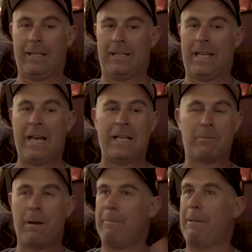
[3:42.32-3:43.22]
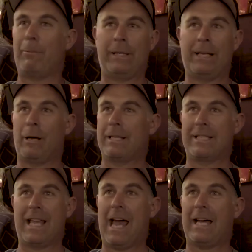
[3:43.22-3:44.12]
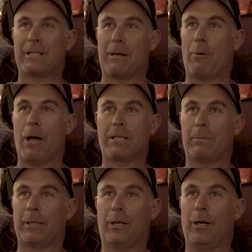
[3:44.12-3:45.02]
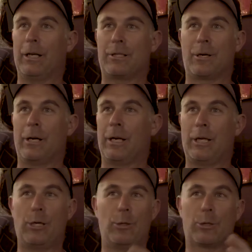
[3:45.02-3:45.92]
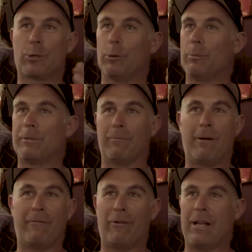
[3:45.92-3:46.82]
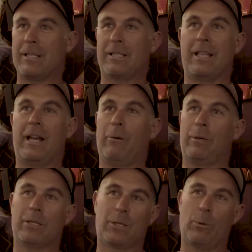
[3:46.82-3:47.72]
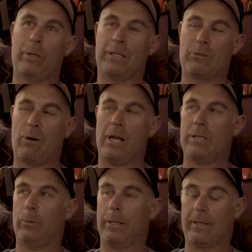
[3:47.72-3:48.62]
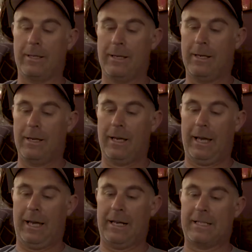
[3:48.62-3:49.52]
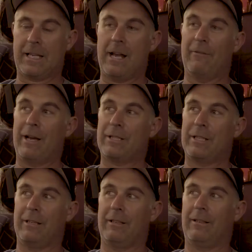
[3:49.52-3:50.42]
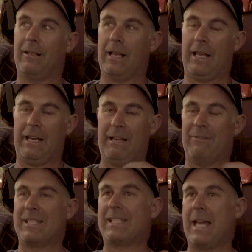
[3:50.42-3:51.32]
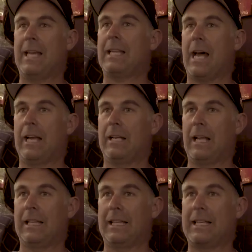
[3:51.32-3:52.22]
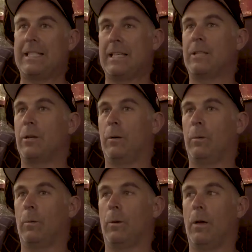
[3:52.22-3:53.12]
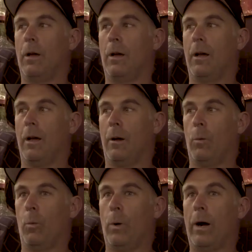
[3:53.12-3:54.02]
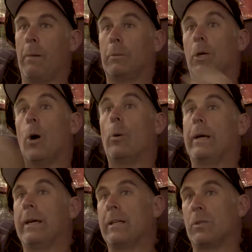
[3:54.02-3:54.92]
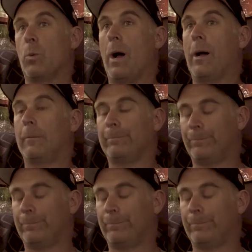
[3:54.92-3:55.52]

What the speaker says: getting as many people in on this gag as I possibly could. It's turned into huge groups of my friends that I would just go on these rides with. And it's kind of actually, in even saying that, it leads into where I'm going as well.